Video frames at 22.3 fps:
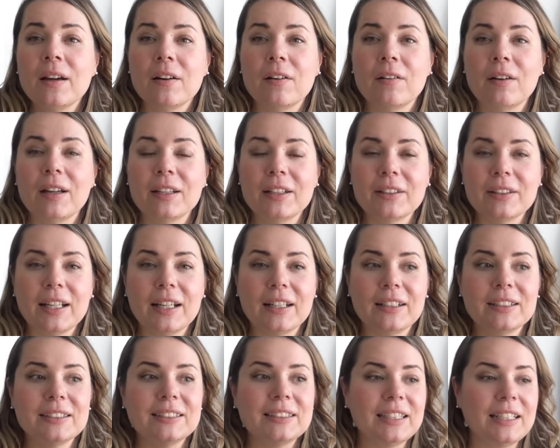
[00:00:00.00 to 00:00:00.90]
rather
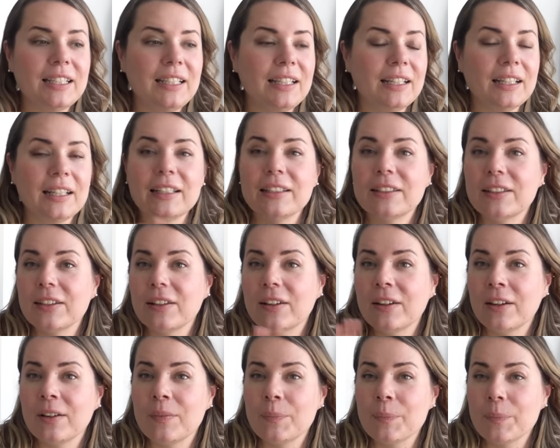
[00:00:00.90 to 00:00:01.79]
than seeing it
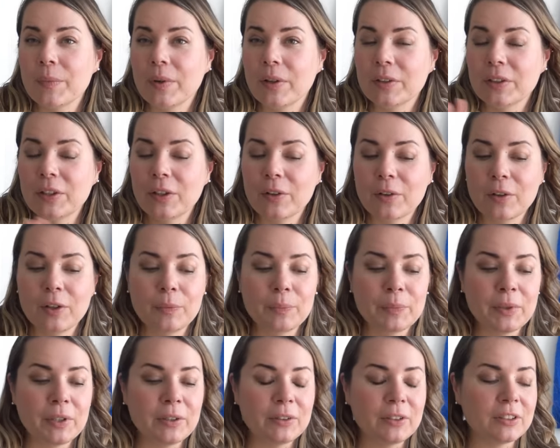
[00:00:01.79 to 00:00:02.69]
on your
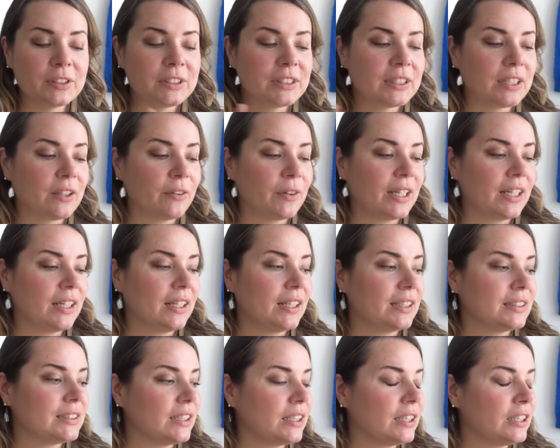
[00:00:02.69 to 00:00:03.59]
computer screen
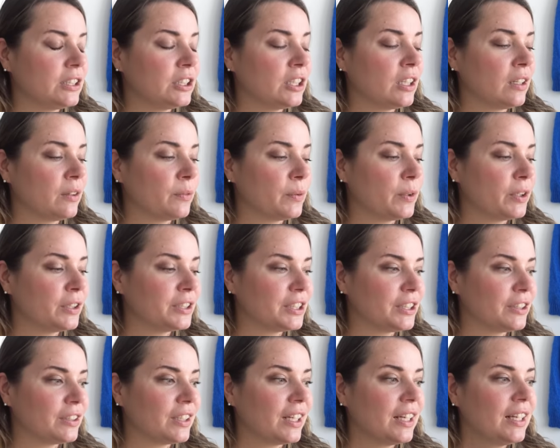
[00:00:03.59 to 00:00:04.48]
as a digital
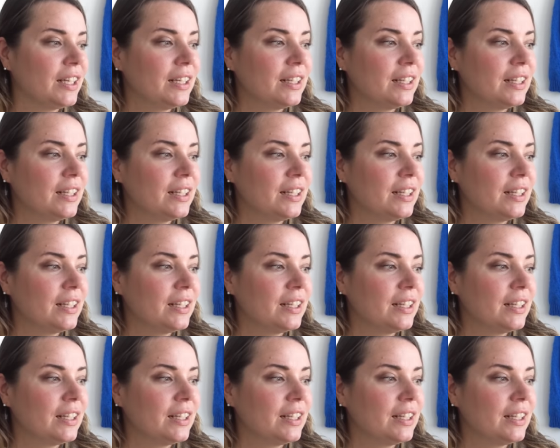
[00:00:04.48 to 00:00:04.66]
version.